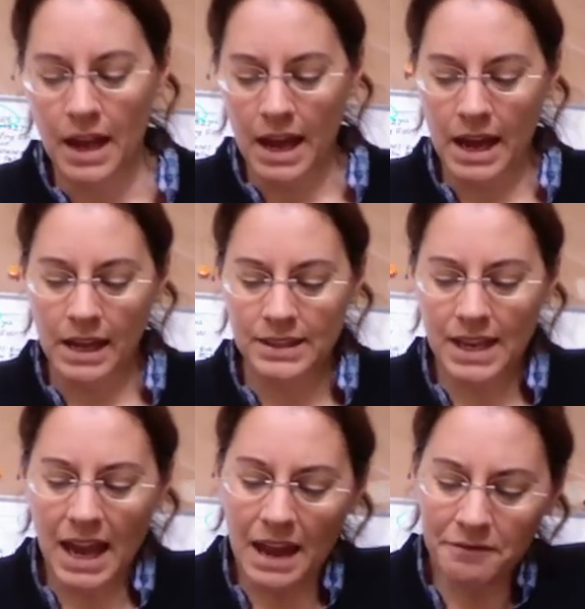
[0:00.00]
And
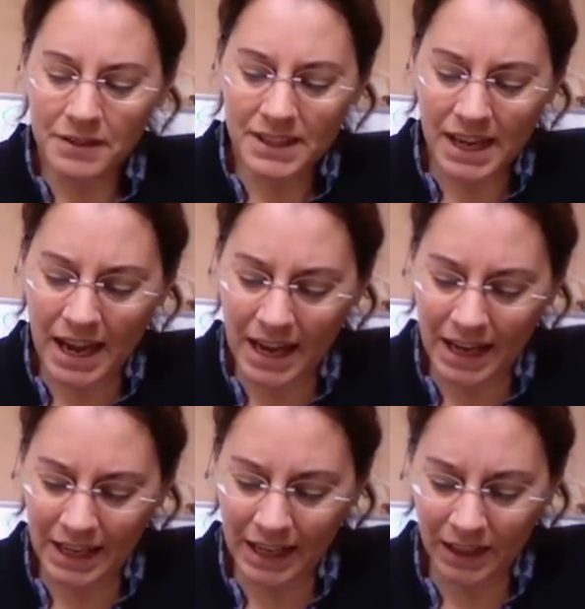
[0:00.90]
every day
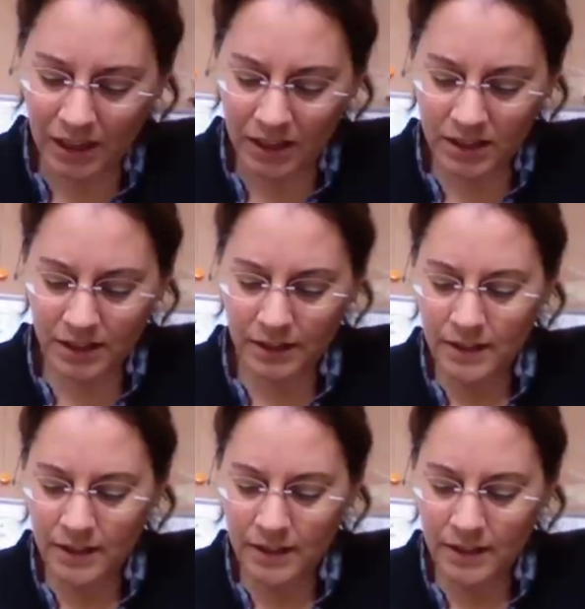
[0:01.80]
in England,